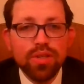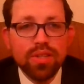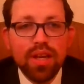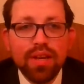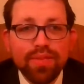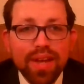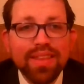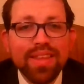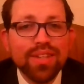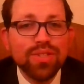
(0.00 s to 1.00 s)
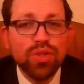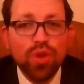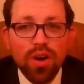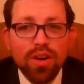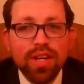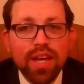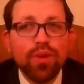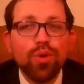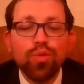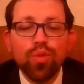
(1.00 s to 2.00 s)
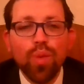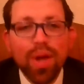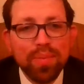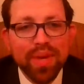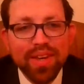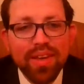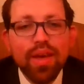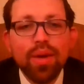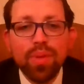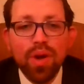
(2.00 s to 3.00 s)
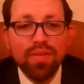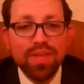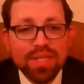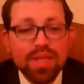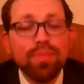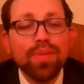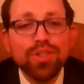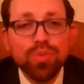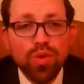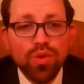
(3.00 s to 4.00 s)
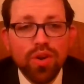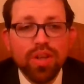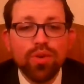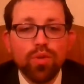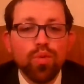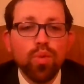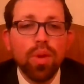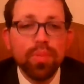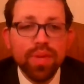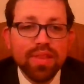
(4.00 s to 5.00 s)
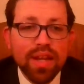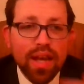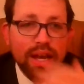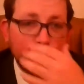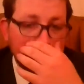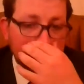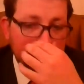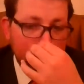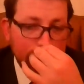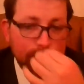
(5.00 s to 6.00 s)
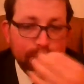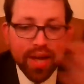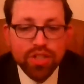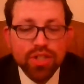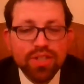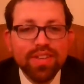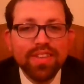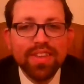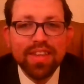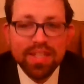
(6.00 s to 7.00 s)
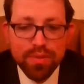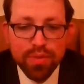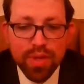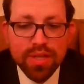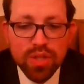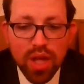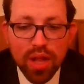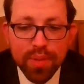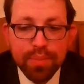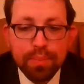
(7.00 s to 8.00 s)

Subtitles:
an event that is dark and overwhelming, but obviously much more dark and overwhelming than anyone had imagined in the days of King Solomon.